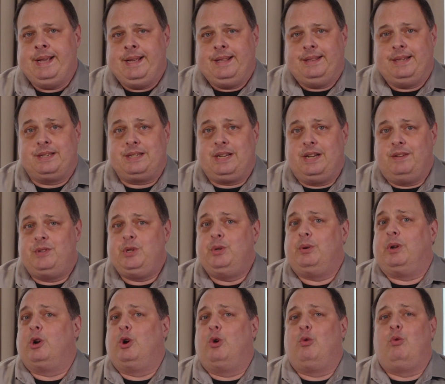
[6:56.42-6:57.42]
This gives
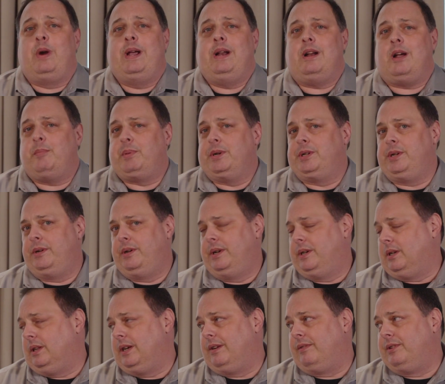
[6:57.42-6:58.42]
you a great opportunity
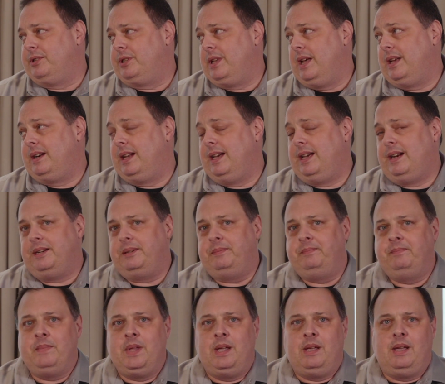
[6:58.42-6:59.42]
to leverage that data
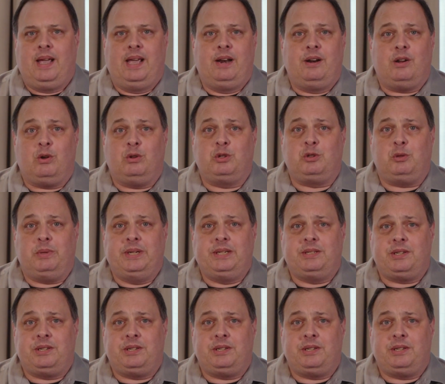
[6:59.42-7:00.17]
and ultimately